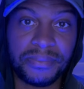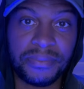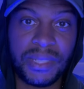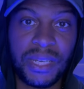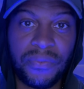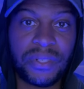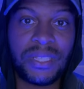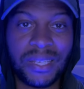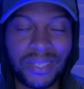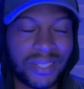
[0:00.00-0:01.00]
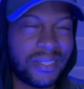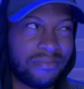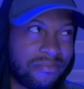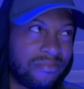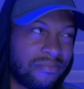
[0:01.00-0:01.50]
Give or take a
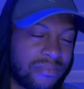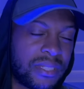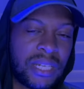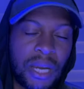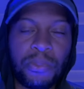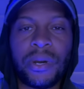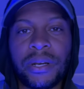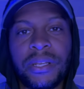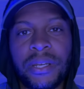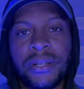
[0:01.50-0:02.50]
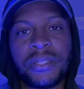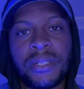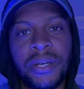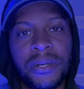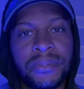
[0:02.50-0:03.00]
couple hundred years
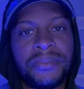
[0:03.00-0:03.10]
ago,